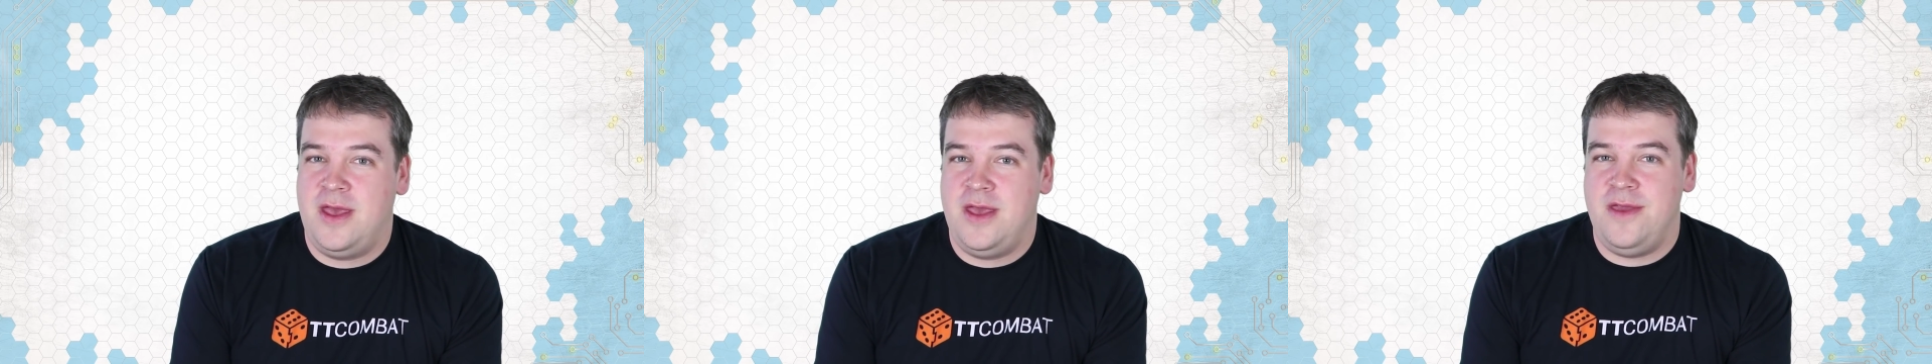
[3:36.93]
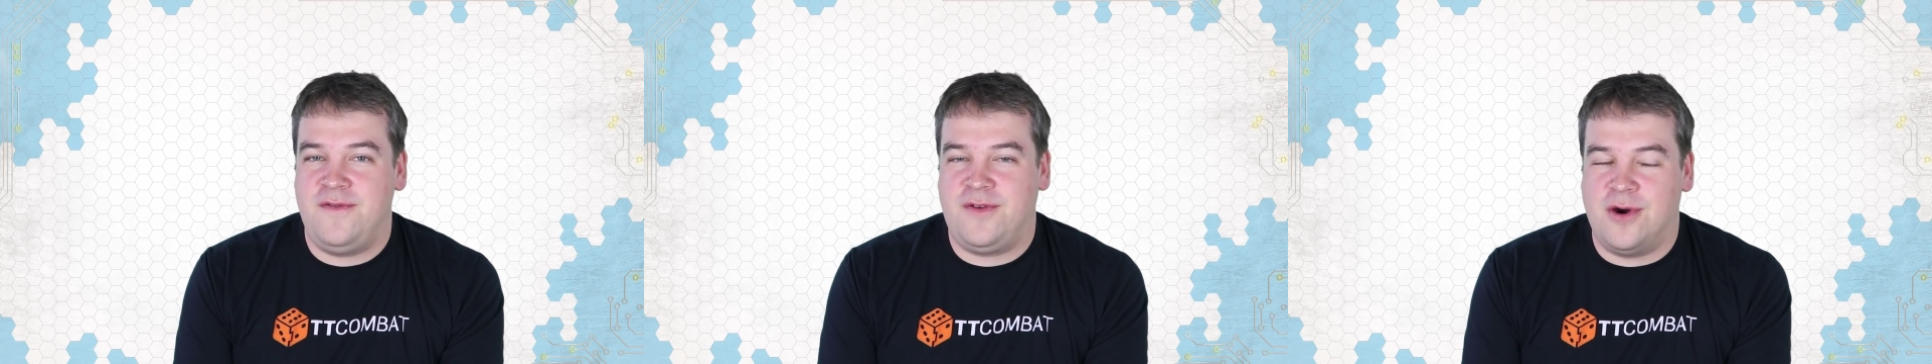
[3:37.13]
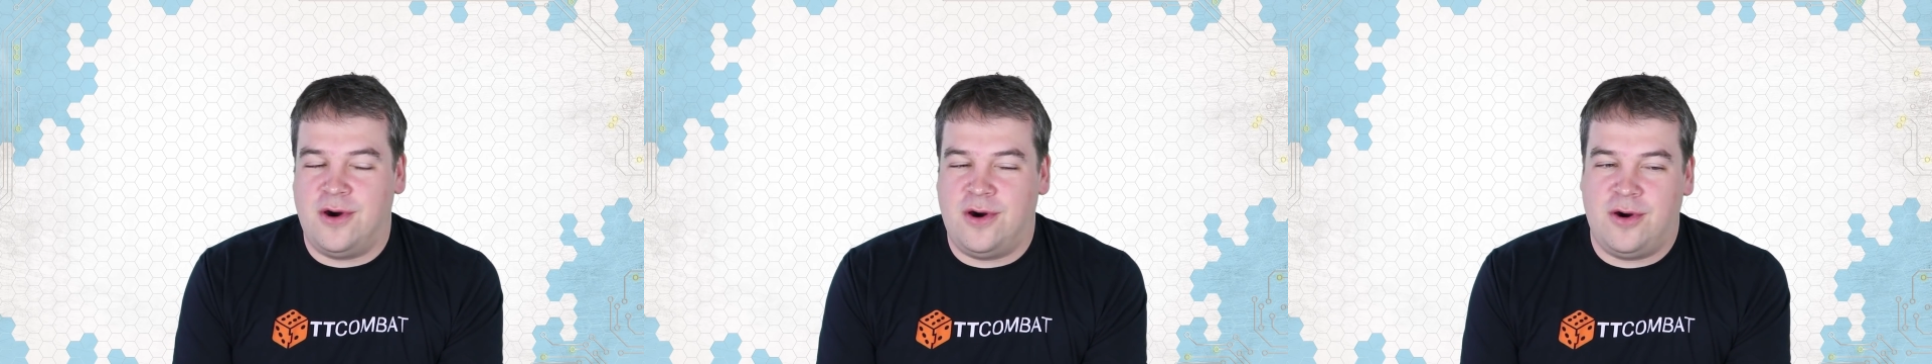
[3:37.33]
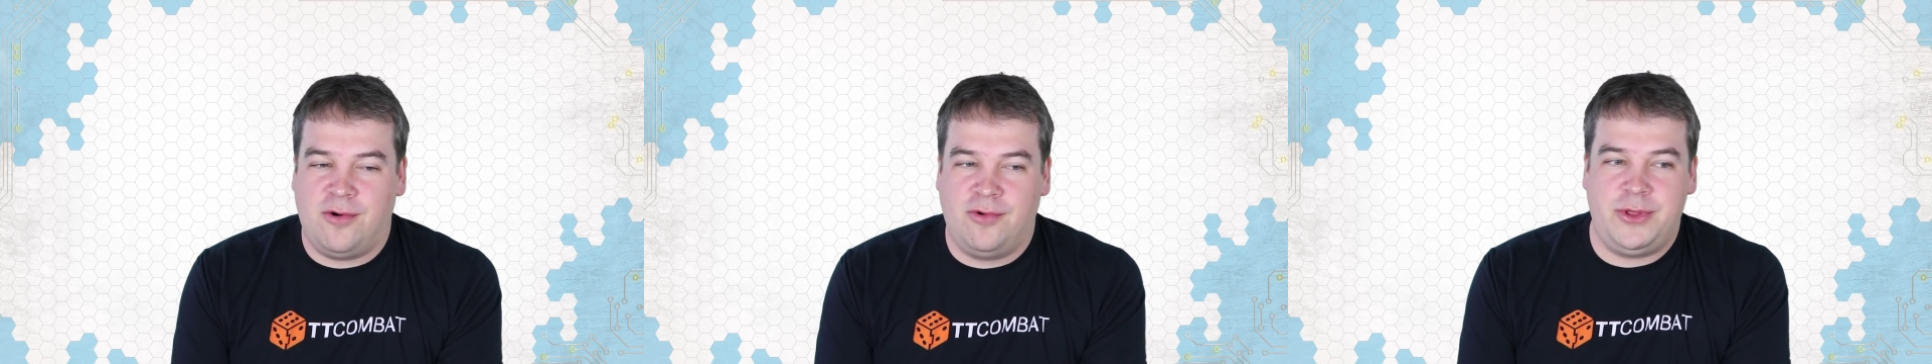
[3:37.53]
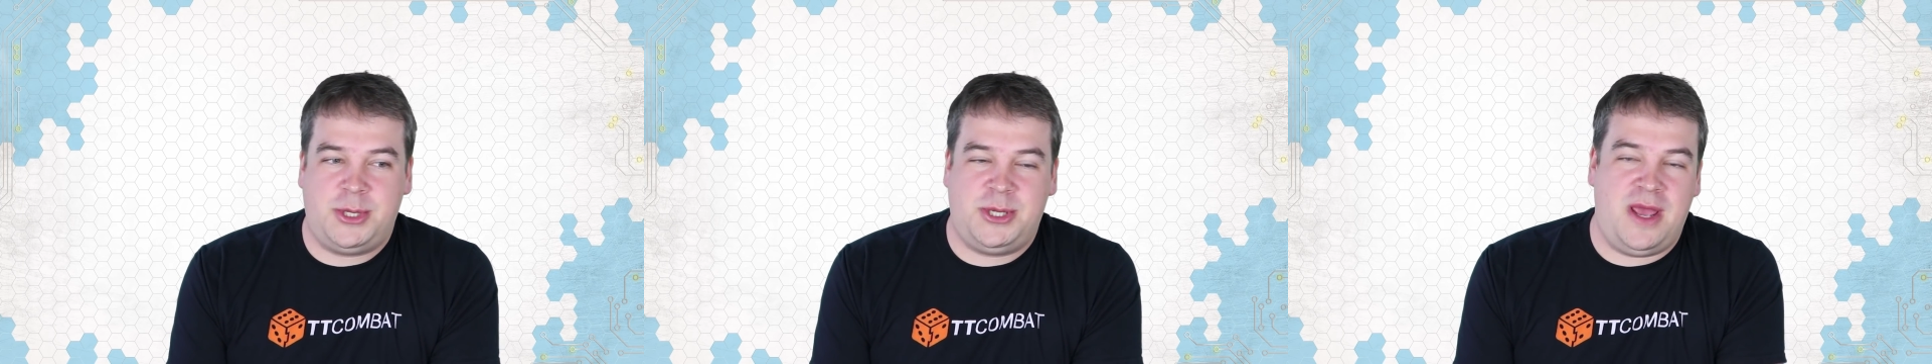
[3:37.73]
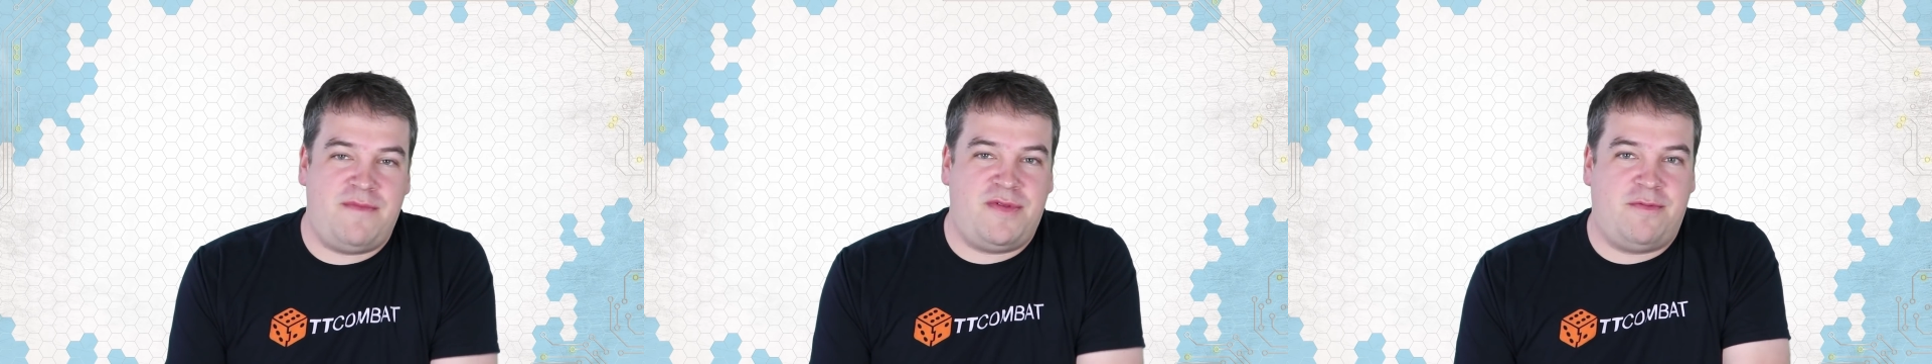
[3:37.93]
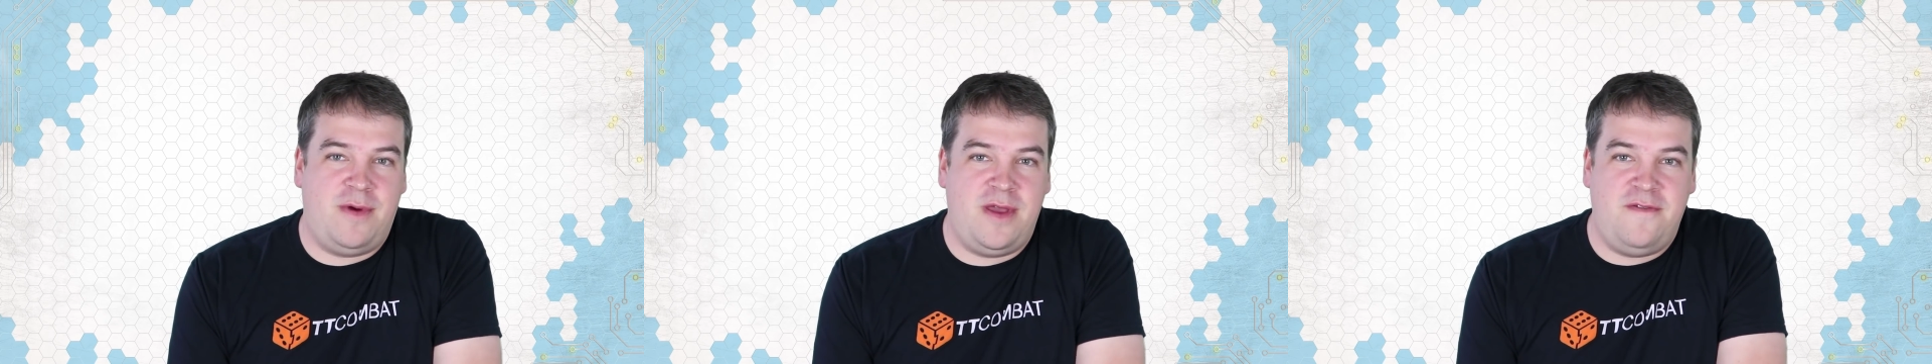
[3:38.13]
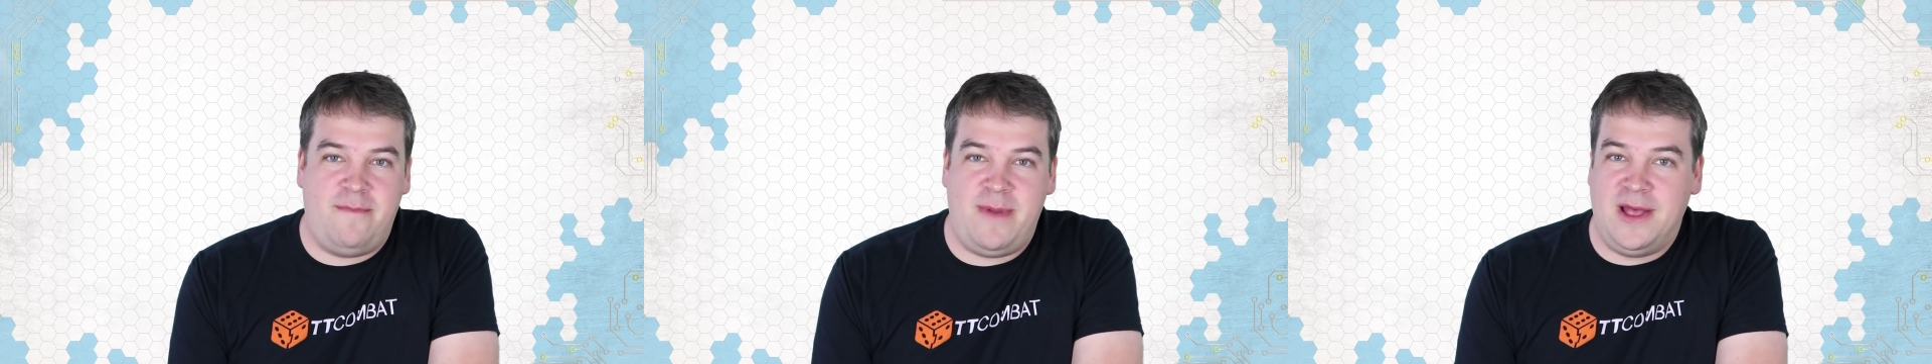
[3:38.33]
You've got all the ships
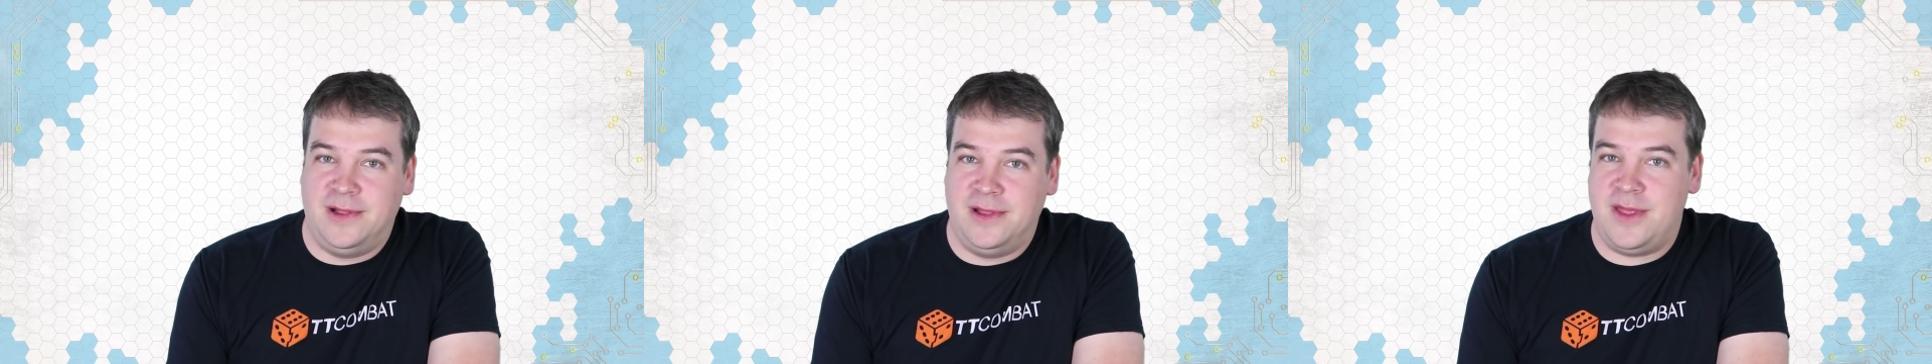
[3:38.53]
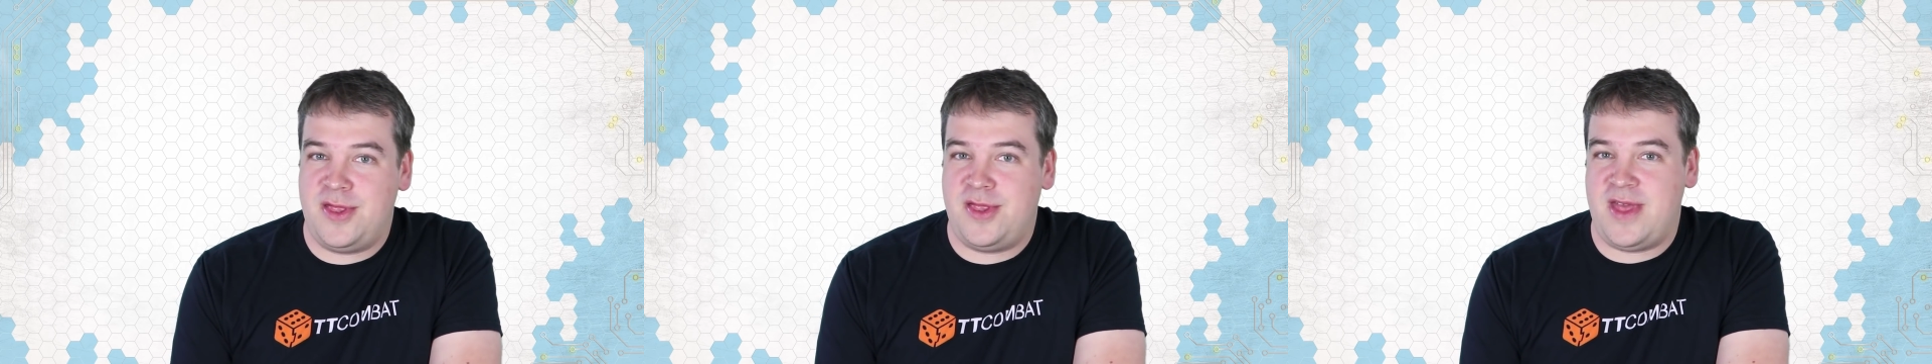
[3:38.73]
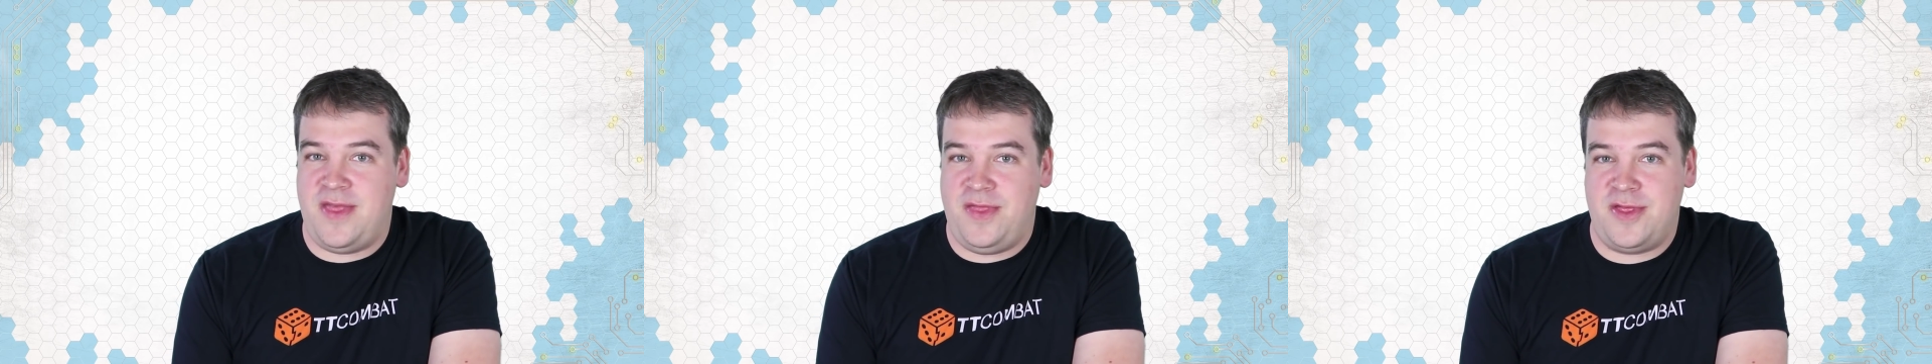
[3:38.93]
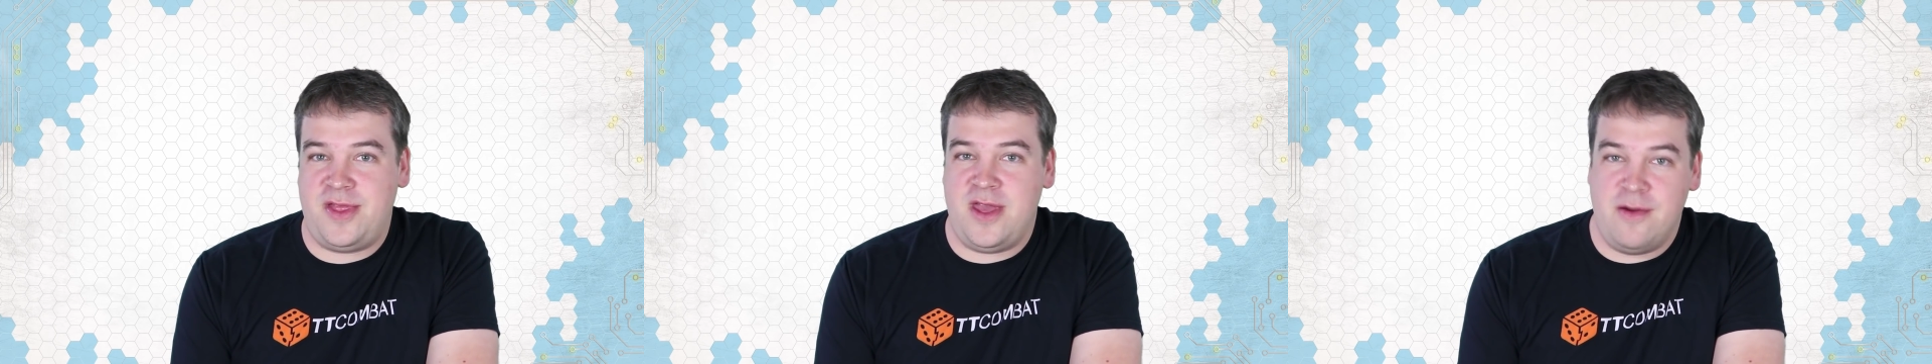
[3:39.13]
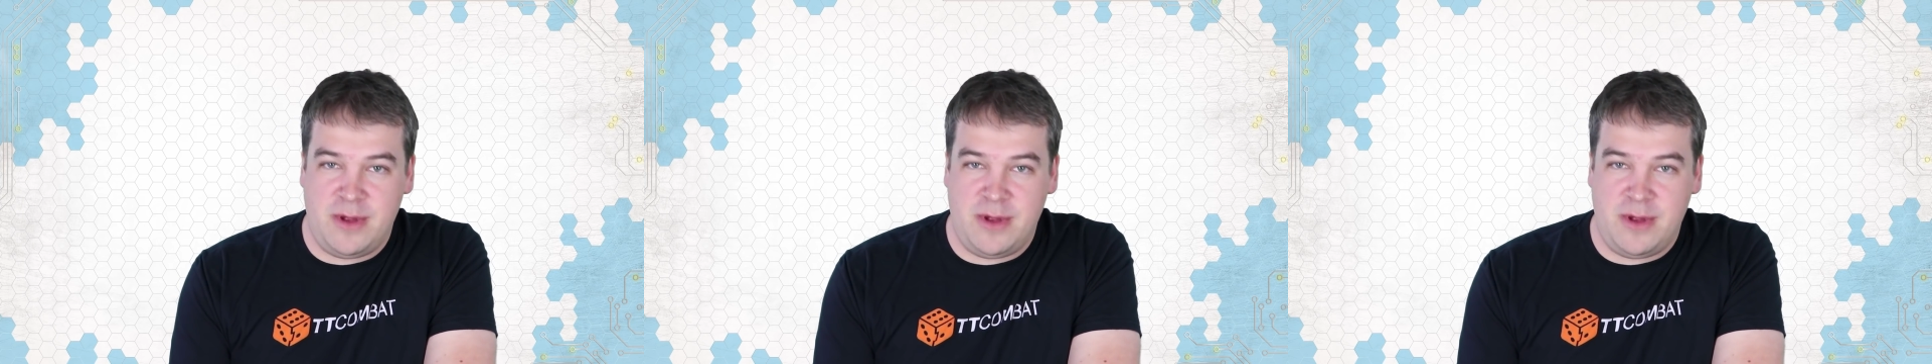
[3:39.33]
we've built since the